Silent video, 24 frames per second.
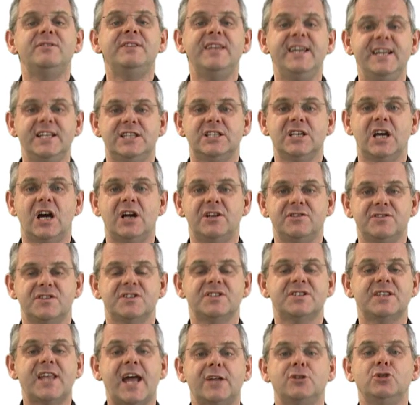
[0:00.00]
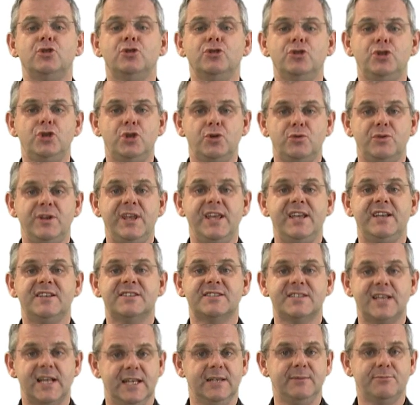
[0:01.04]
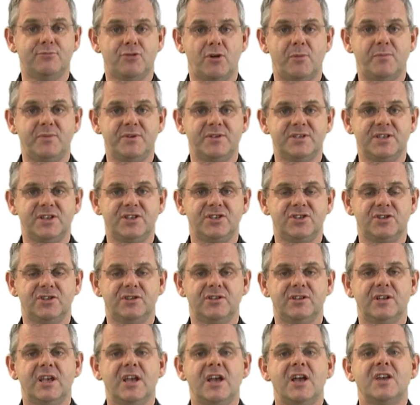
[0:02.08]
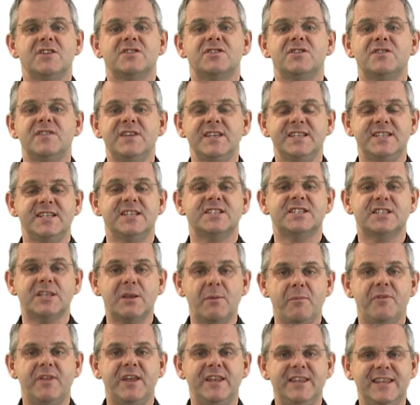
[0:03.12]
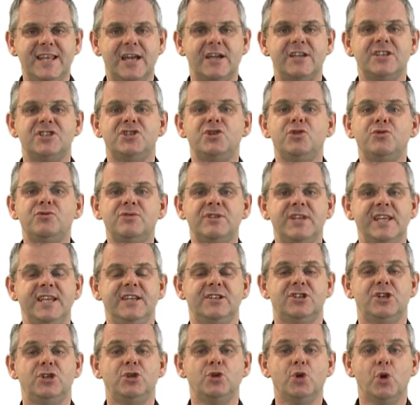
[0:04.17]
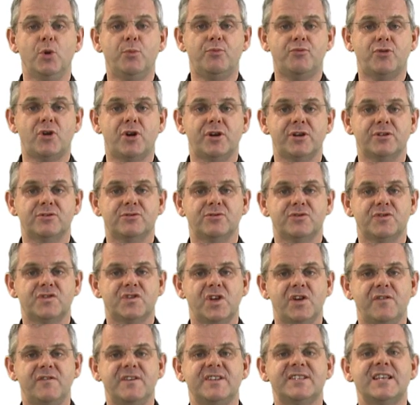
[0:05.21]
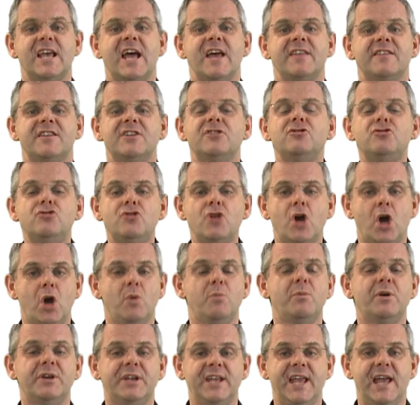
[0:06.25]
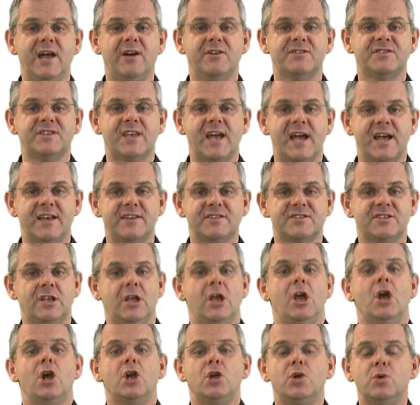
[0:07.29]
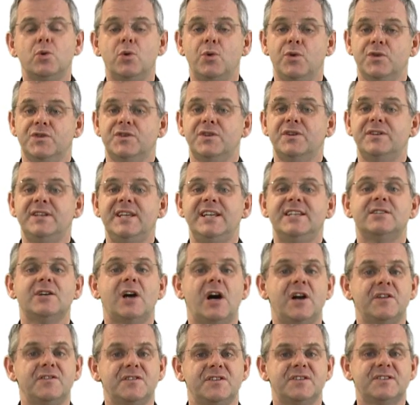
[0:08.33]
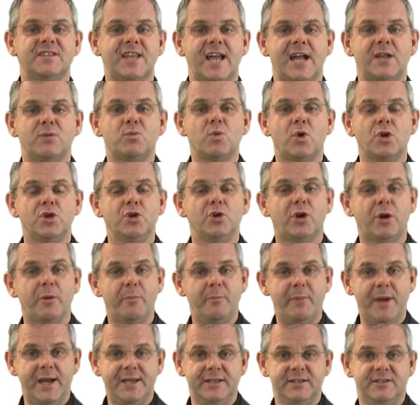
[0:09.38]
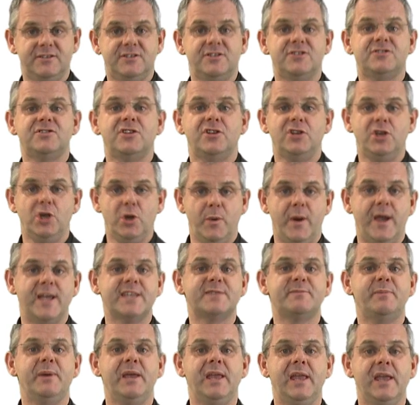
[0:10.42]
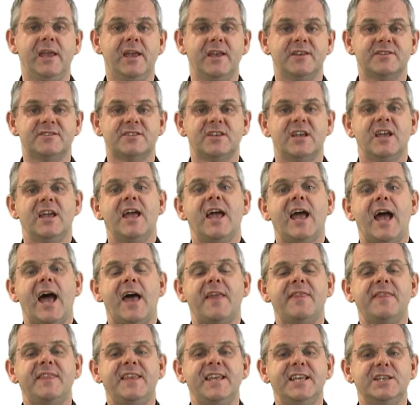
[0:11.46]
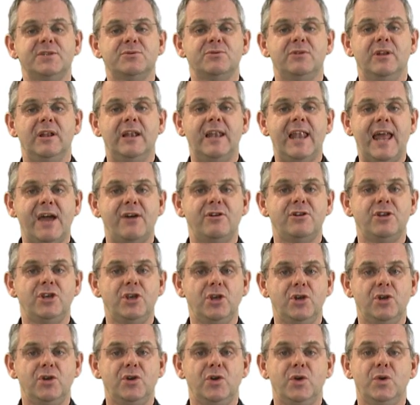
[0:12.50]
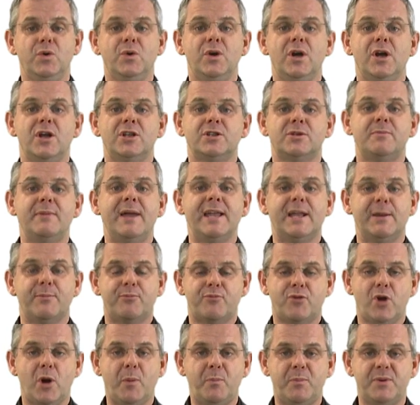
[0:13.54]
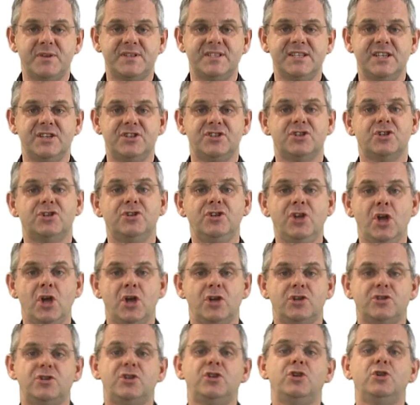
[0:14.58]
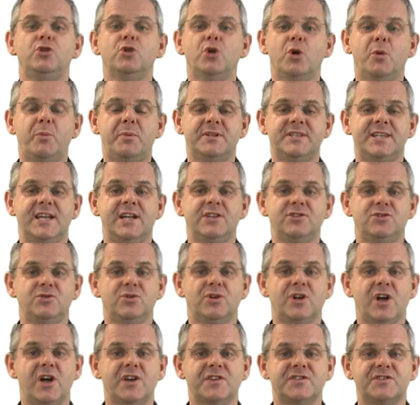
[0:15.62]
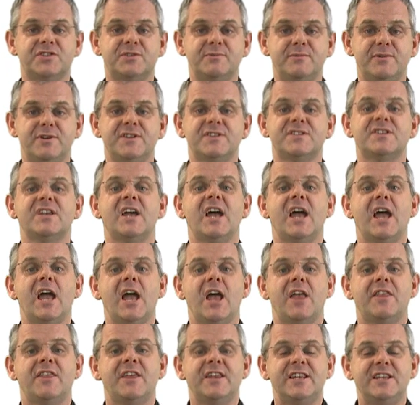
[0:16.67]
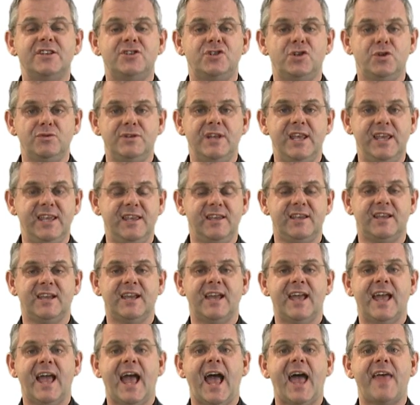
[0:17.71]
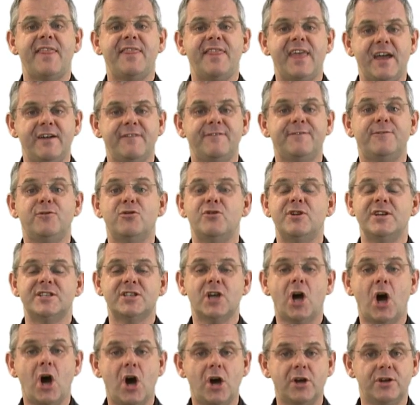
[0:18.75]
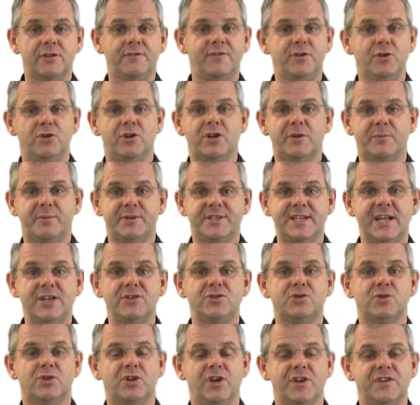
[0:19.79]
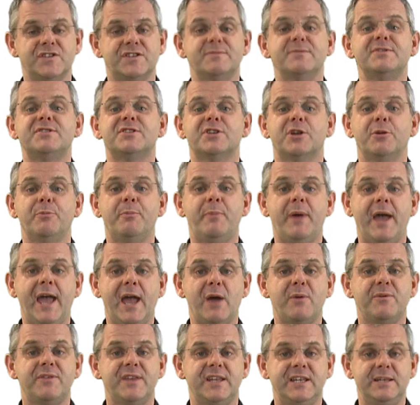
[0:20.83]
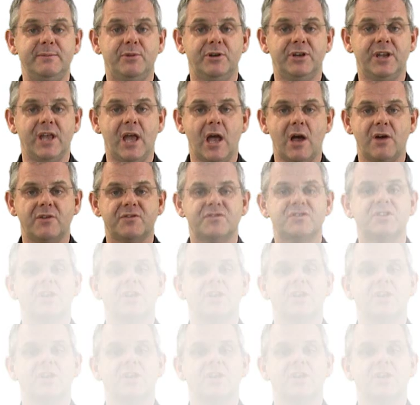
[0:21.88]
need to understand your unique selling proposition. So this is something that is unique to your product or service that nobody else has. You also need to understand what your competitor's USP is. And these will allow you to make a proposition to your potential customers that is unique. And therefore, it's harder for your potential customers to compare with anybody else.